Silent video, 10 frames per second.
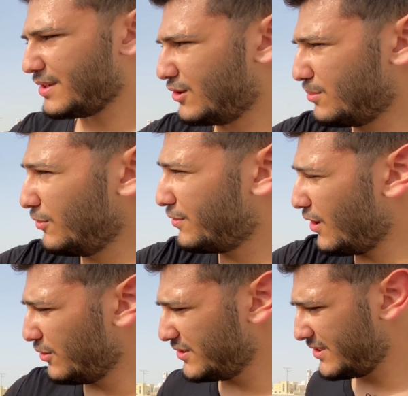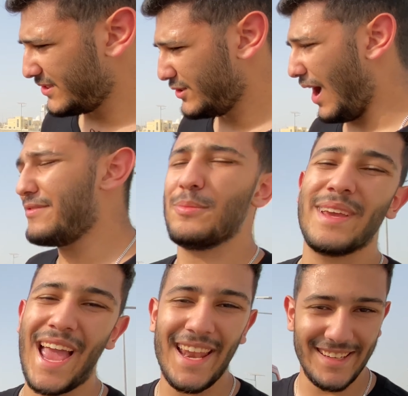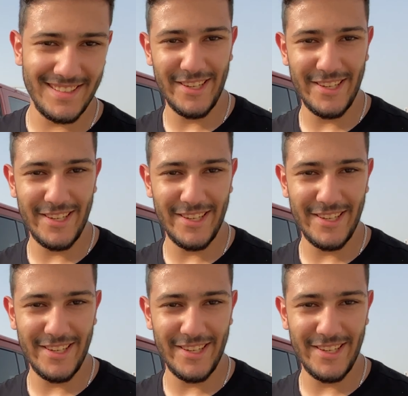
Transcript: You remove those, you have to mechanically